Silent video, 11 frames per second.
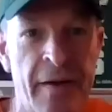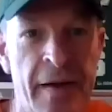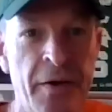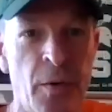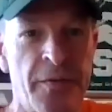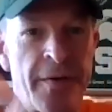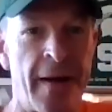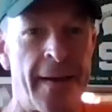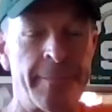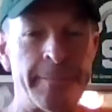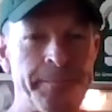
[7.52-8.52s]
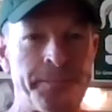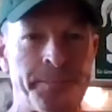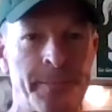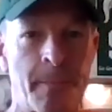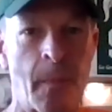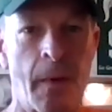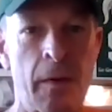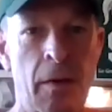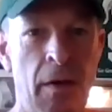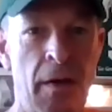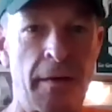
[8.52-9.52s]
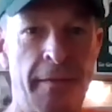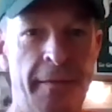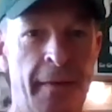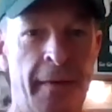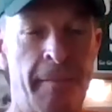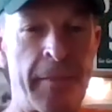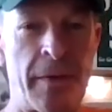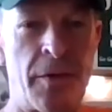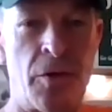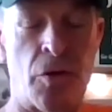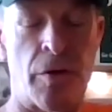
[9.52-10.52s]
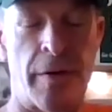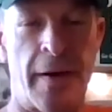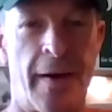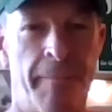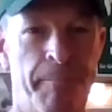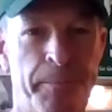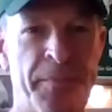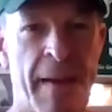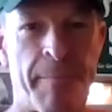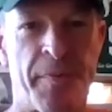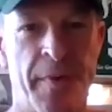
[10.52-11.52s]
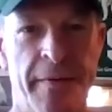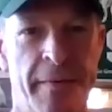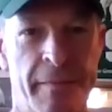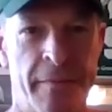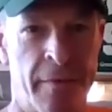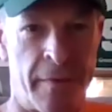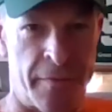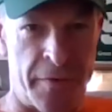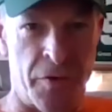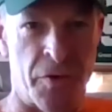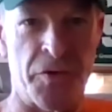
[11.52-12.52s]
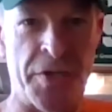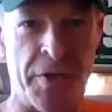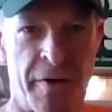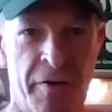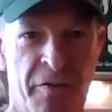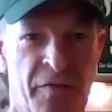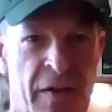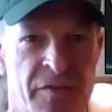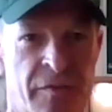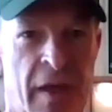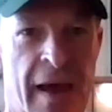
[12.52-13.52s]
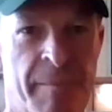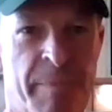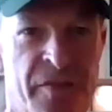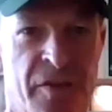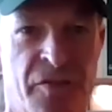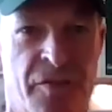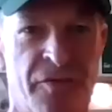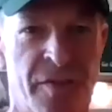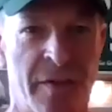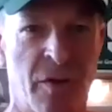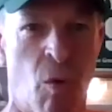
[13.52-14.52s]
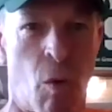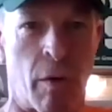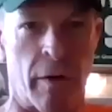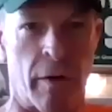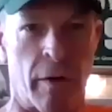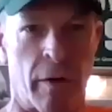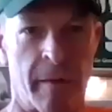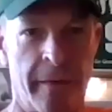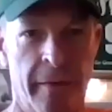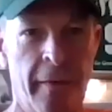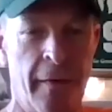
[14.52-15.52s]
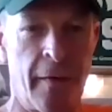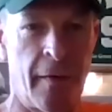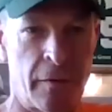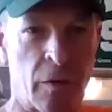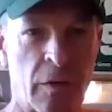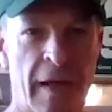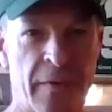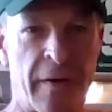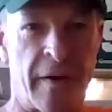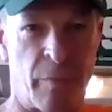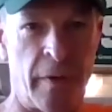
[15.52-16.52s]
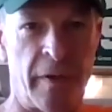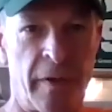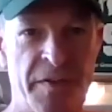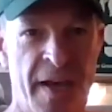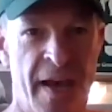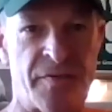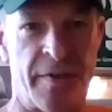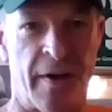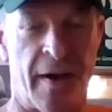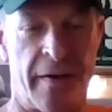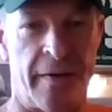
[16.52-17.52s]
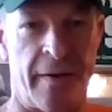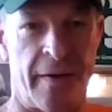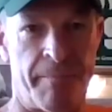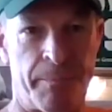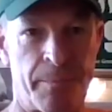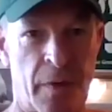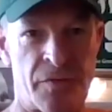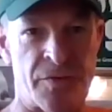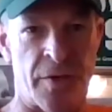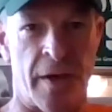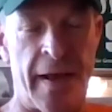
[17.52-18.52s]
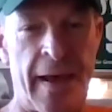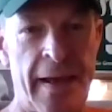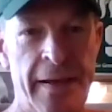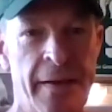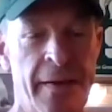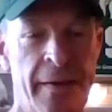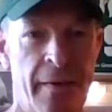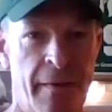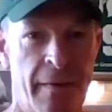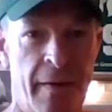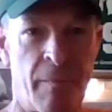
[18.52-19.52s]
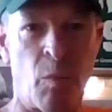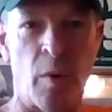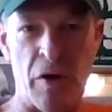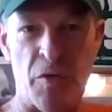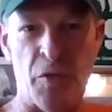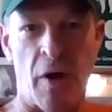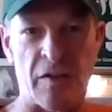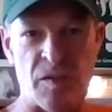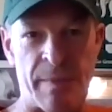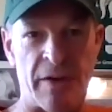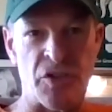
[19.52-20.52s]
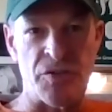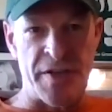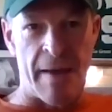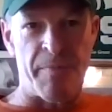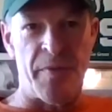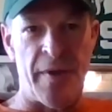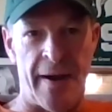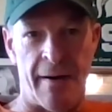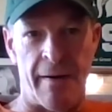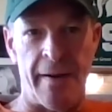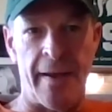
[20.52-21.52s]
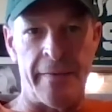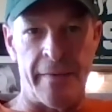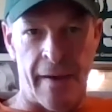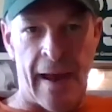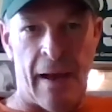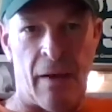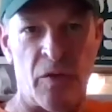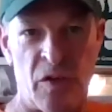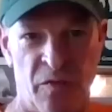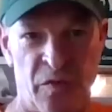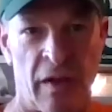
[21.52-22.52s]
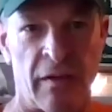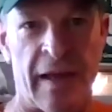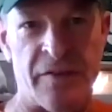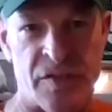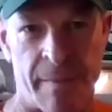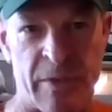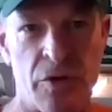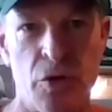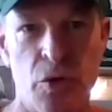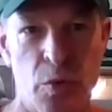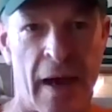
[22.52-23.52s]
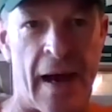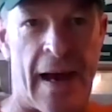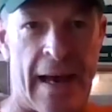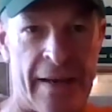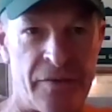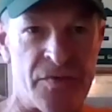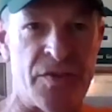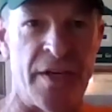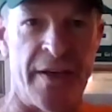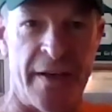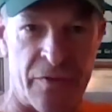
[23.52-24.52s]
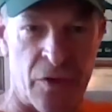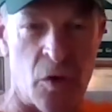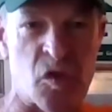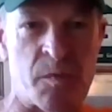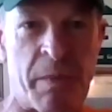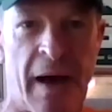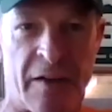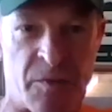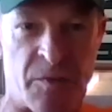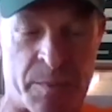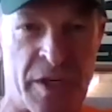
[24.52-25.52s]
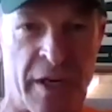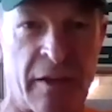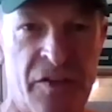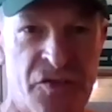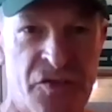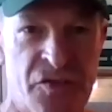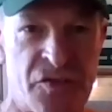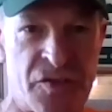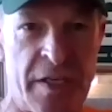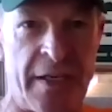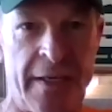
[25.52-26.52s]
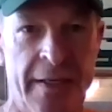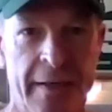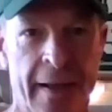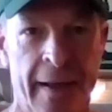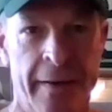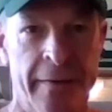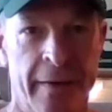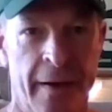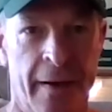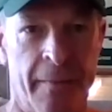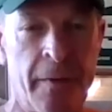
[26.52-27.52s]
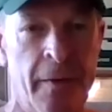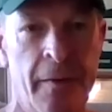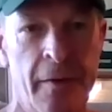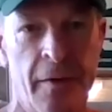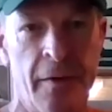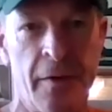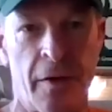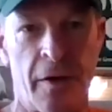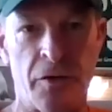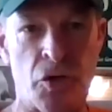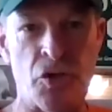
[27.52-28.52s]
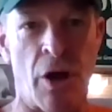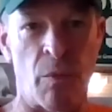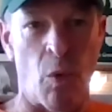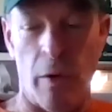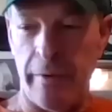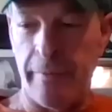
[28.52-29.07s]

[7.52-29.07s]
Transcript: you doing today? Doing great. Doing great. Good. Um, your um, depth at uh, your interior defensive line positions and corner look like they're going to really be tested on um, on Sunday. Um, what are your thoughts about your depth there and how you felt like some of your new guys did at those spots, particularly Sneed and uh, Tershawn Wharton?